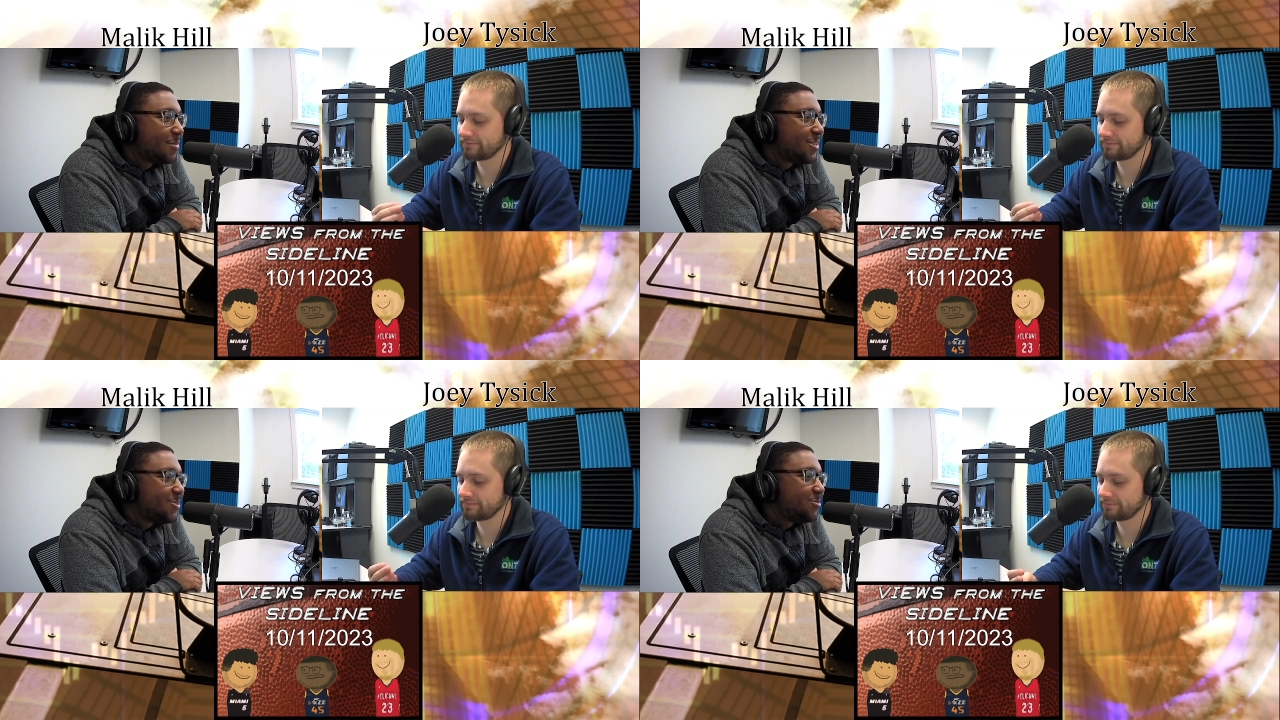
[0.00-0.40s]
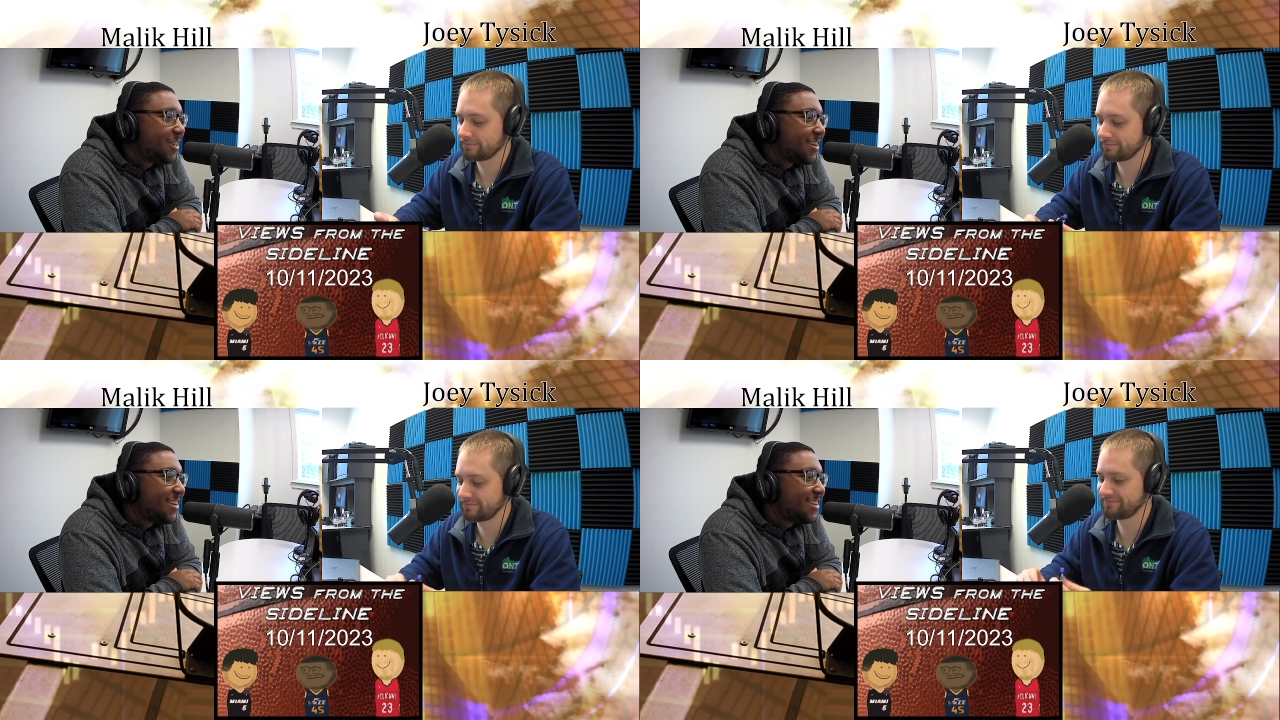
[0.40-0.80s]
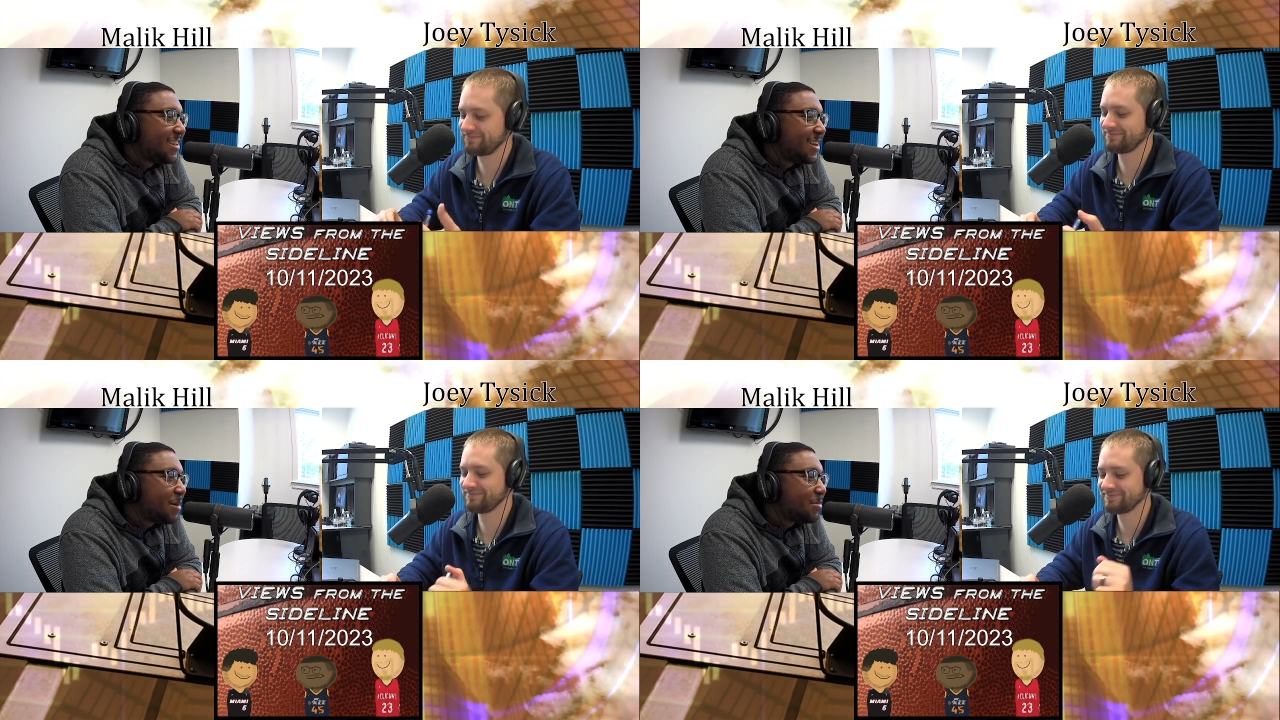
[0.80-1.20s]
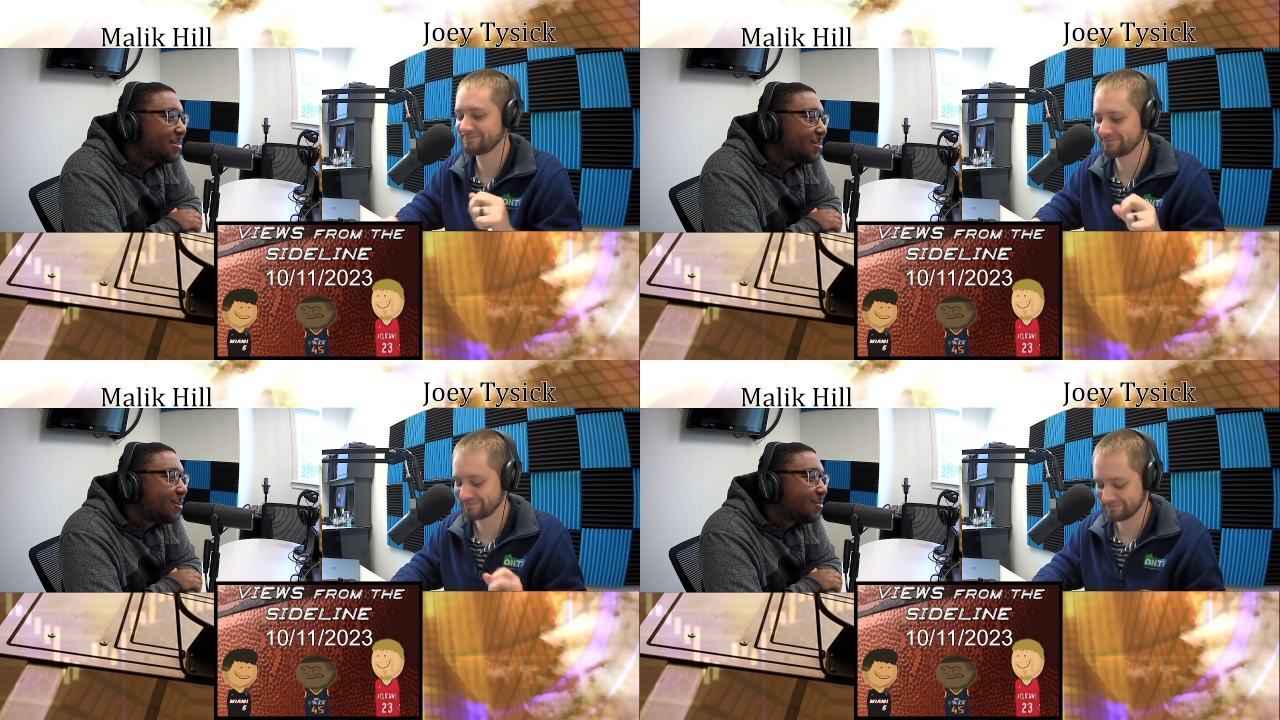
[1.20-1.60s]
Speaker 1: Minshew at
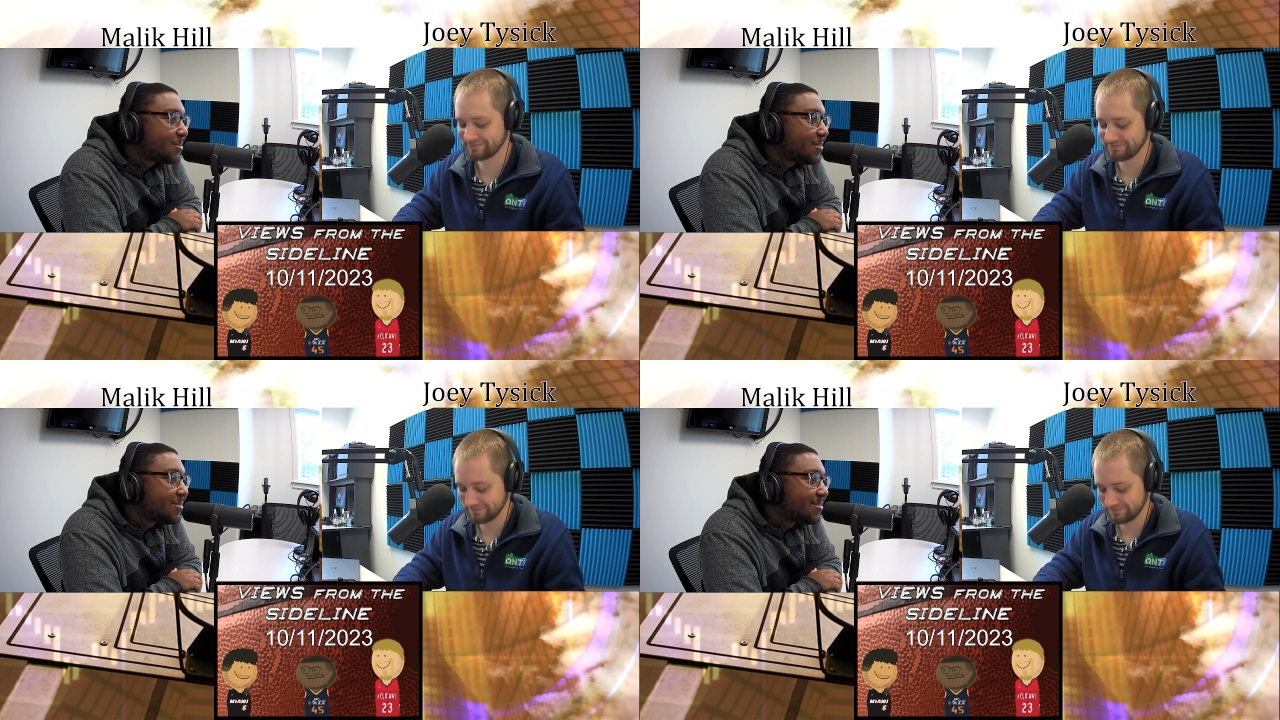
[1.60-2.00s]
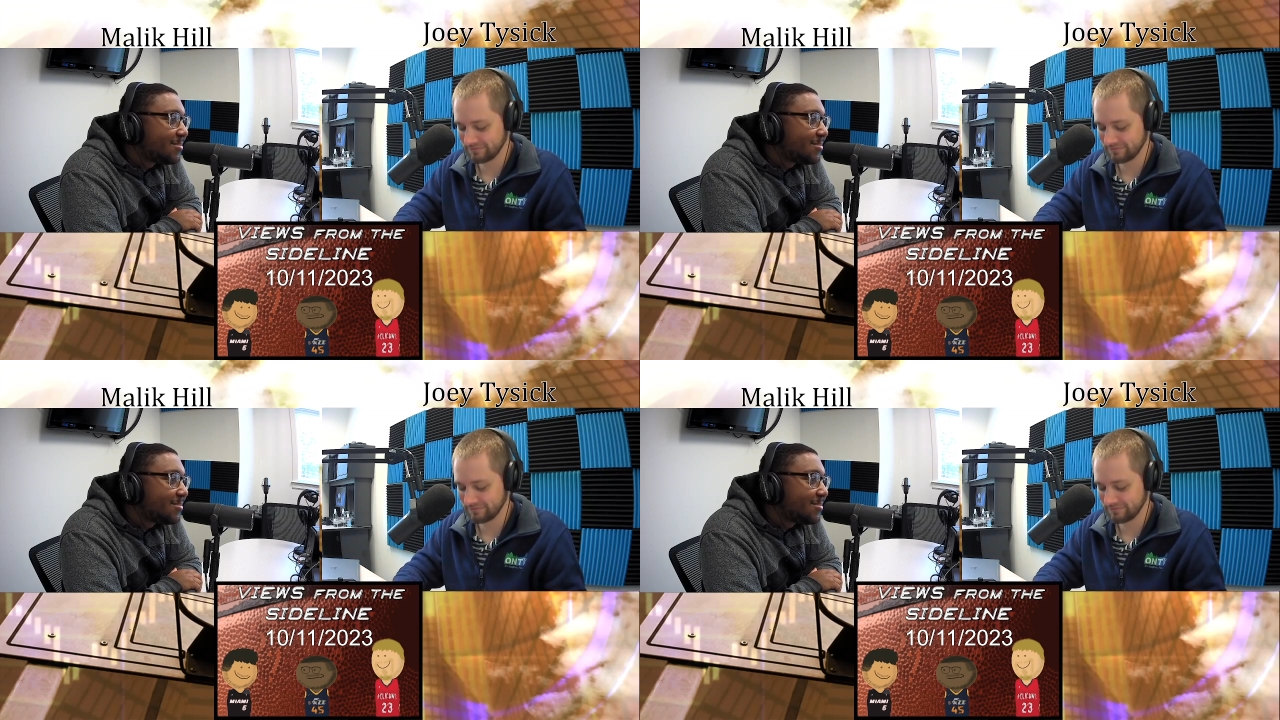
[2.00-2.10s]
Indianapolis Colts.